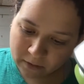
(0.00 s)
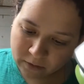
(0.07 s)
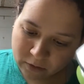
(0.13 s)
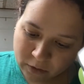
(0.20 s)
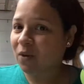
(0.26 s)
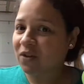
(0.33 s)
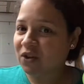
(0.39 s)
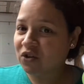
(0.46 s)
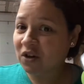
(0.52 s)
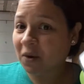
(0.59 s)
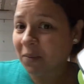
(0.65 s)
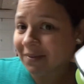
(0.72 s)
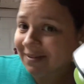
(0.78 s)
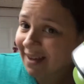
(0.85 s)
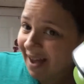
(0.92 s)
The trick
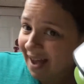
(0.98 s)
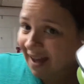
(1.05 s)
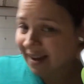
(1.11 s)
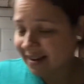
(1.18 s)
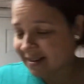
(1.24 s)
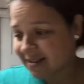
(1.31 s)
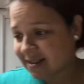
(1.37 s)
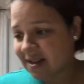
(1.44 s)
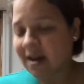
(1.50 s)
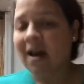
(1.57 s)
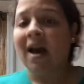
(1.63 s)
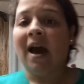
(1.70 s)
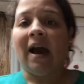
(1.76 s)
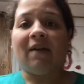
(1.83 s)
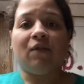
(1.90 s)
with the egg,
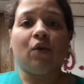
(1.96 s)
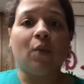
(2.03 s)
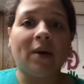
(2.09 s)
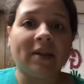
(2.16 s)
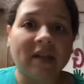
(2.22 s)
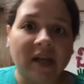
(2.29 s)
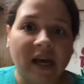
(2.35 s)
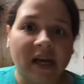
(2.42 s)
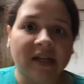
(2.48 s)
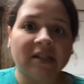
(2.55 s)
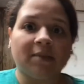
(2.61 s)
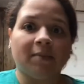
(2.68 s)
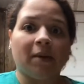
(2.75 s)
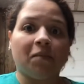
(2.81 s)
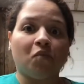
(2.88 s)
if you want the cake to
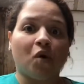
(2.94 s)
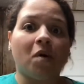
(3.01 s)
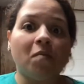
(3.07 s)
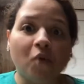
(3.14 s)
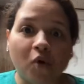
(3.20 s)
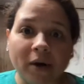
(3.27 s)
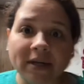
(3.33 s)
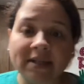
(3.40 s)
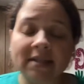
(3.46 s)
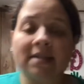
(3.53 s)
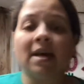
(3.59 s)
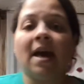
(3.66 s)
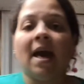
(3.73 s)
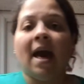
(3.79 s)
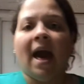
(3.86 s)
be more moist,
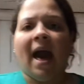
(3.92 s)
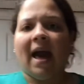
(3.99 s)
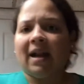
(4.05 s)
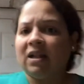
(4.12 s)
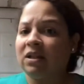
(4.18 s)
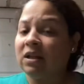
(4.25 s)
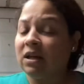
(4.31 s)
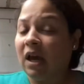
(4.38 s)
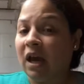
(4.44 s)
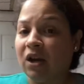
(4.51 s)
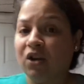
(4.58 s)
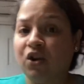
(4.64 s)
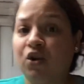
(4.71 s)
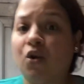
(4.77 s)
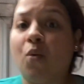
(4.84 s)
and
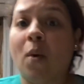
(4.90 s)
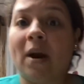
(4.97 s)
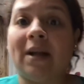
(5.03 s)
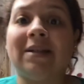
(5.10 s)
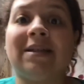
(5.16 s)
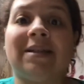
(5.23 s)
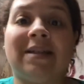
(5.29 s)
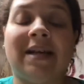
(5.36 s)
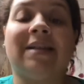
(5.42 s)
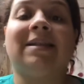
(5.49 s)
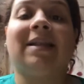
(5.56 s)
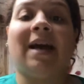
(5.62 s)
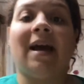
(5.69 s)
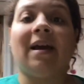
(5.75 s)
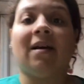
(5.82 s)
you don't want it to taste
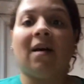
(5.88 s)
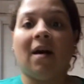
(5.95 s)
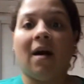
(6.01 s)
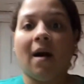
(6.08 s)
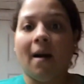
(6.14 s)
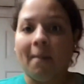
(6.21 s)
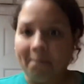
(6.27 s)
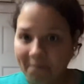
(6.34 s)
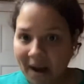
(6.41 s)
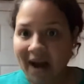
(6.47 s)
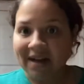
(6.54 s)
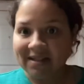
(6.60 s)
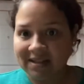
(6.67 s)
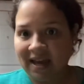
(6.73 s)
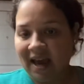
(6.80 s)
like
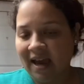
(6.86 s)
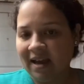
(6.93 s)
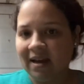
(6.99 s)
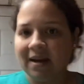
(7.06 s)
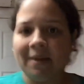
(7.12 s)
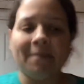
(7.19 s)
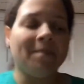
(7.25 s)
box cake,